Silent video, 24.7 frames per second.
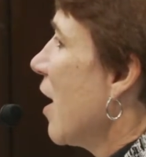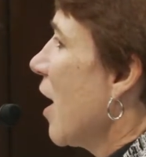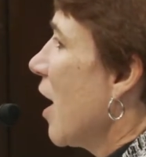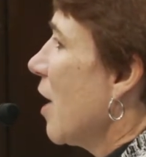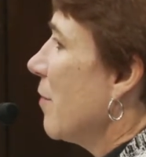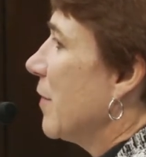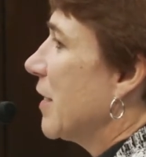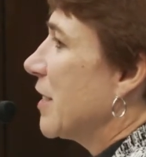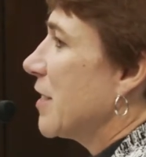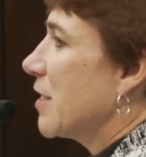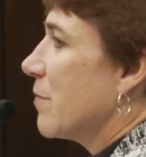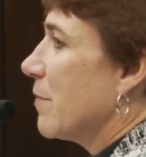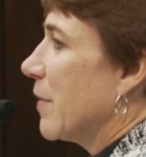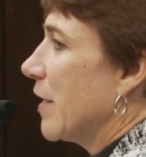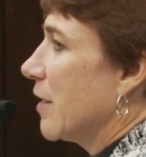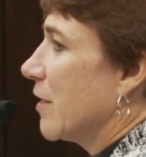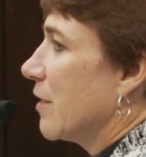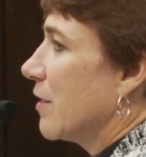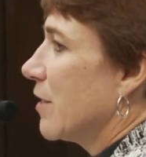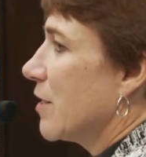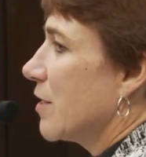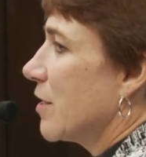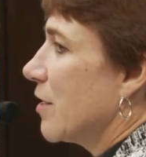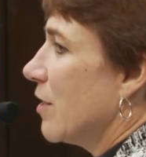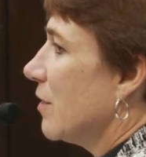a
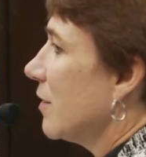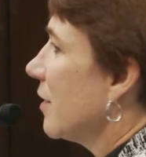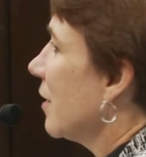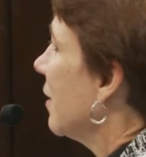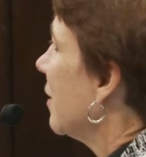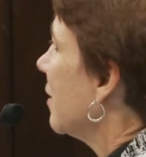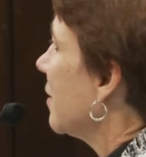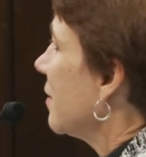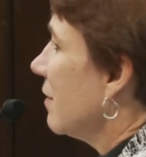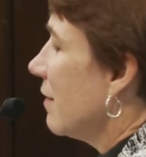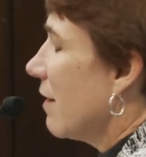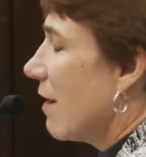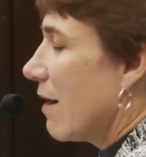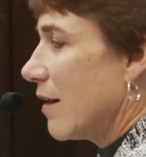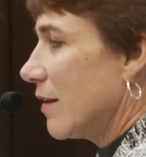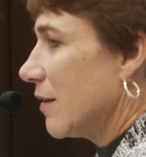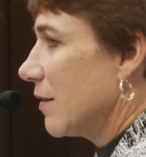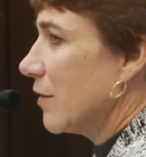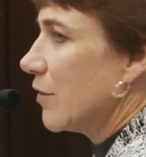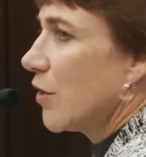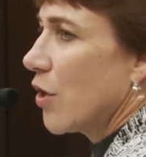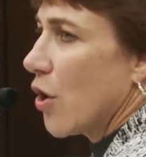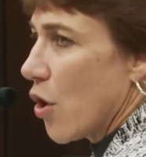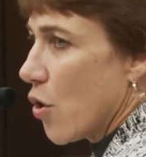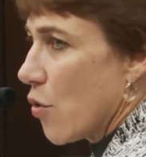misdemeanor assault is not
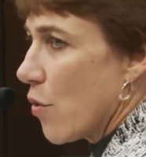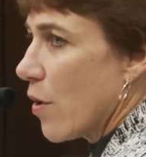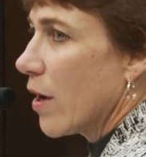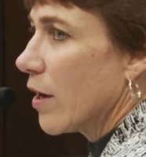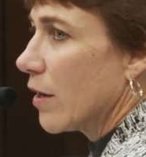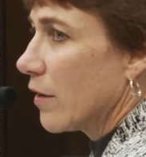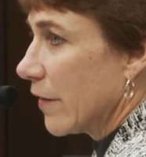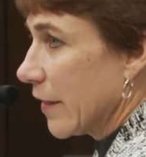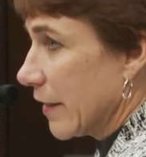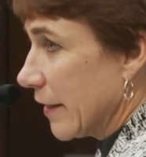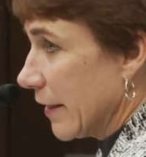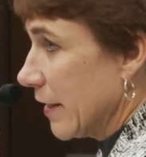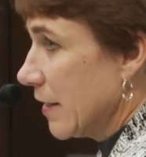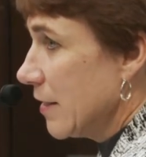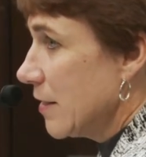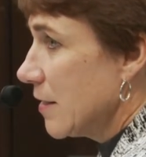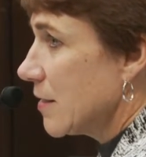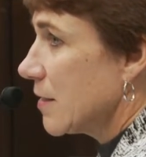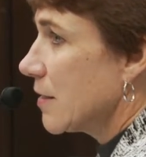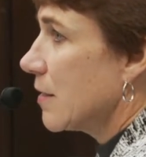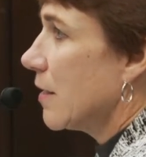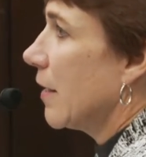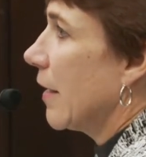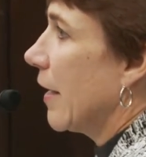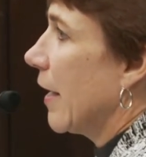an OR
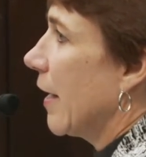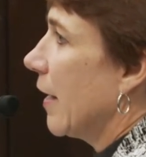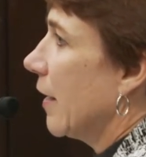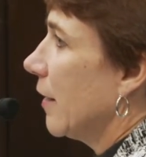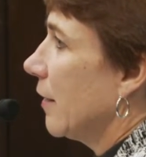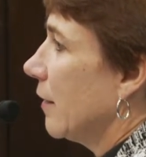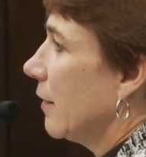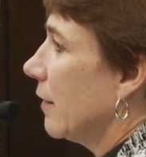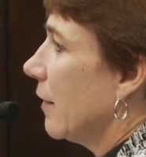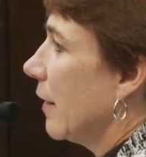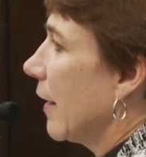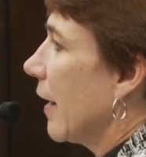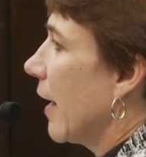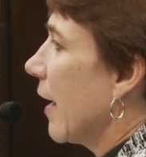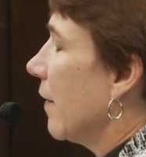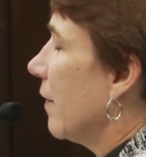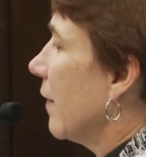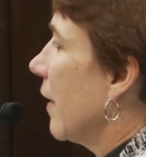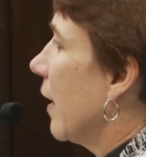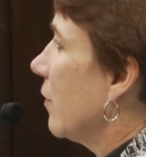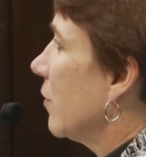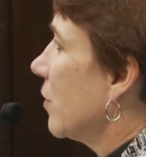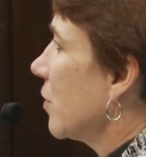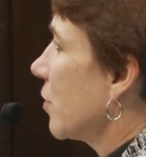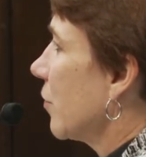release. And again,
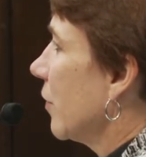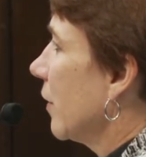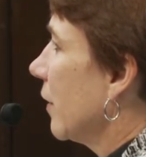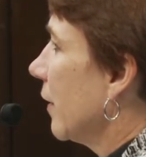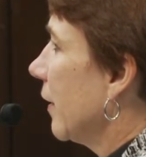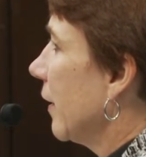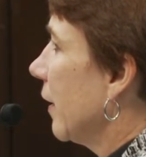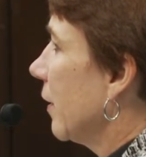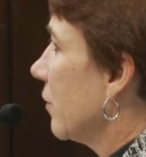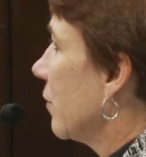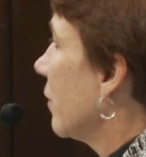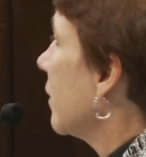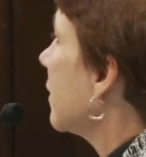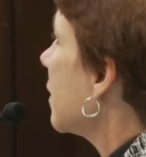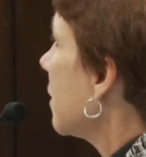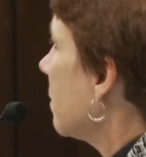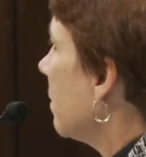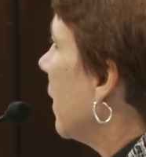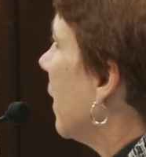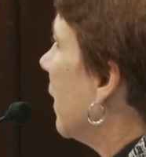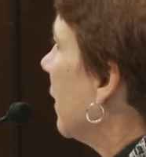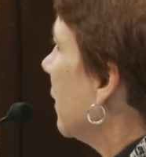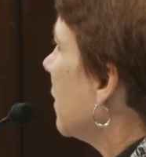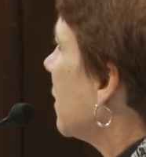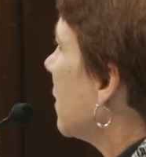that was really in
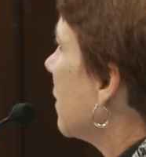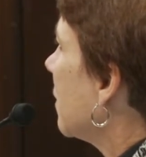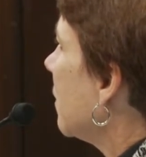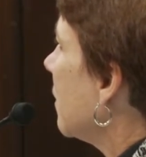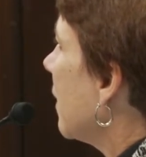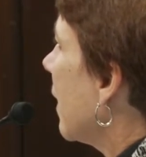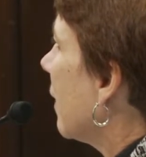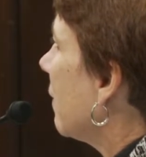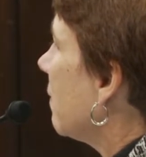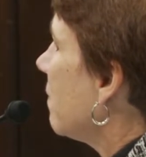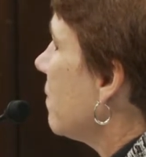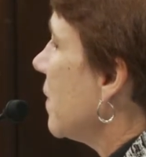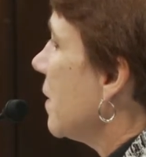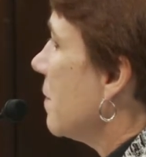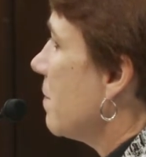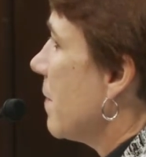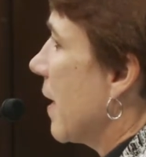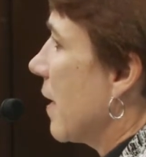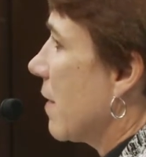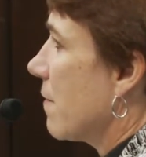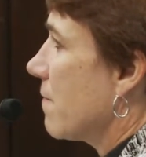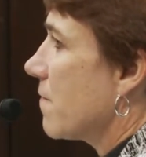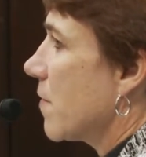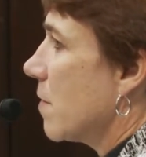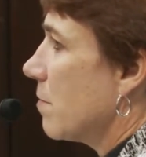response to that
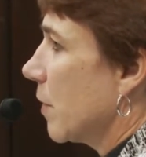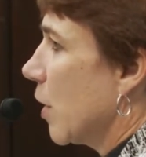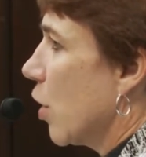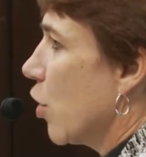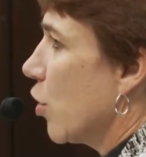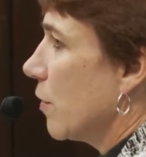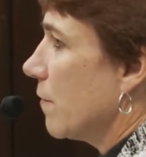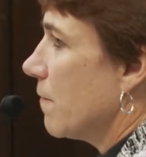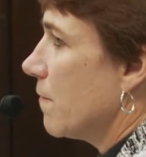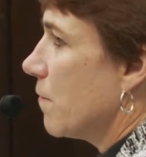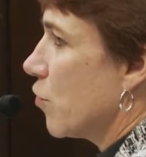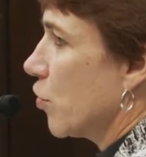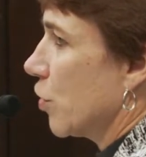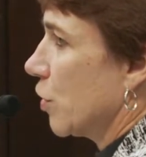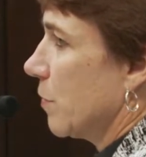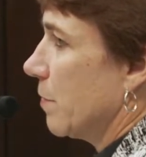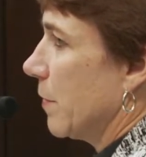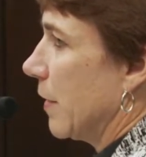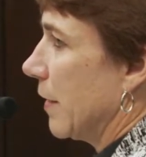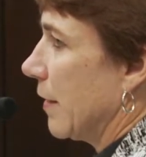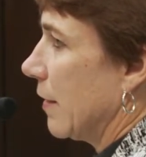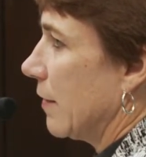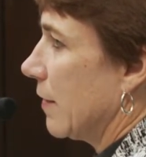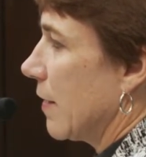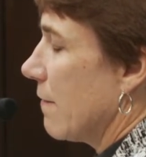feedback from law
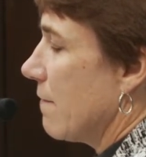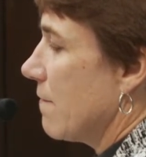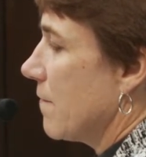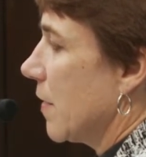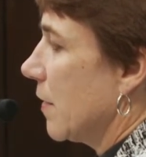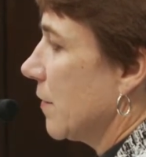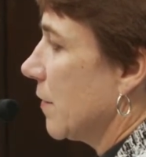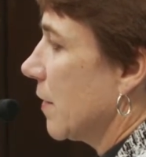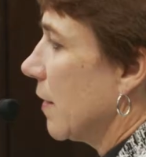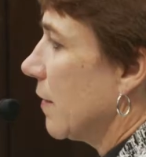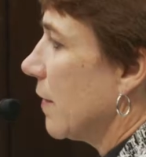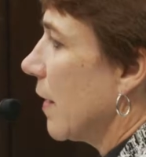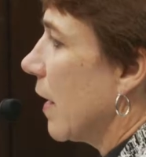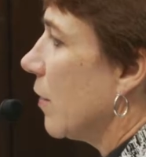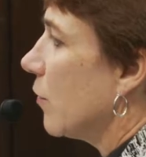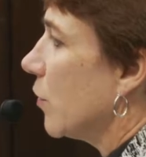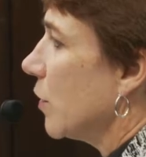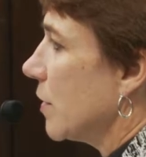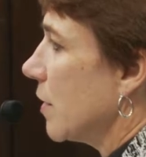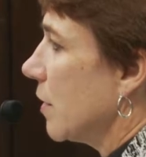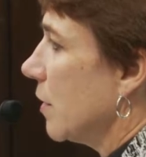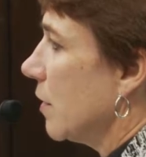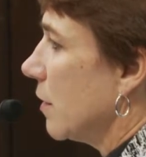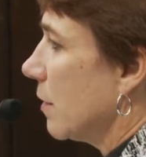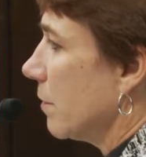enforcement that they felt that that
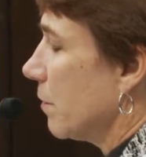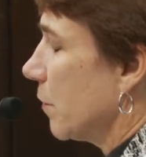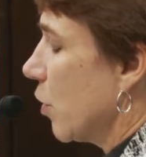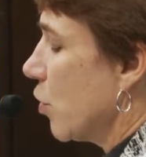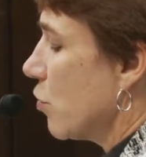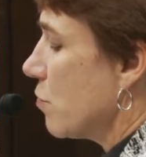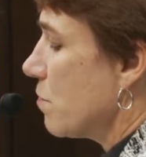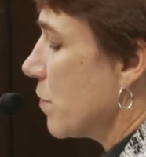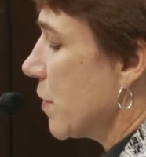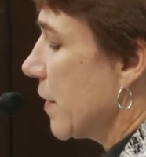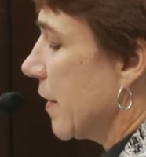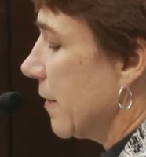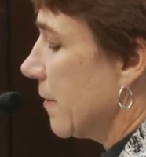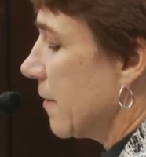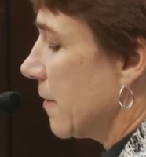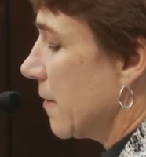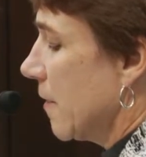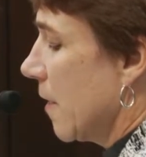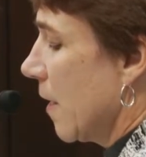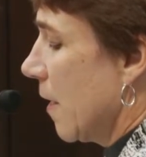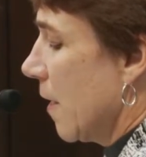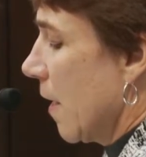was inappropriate.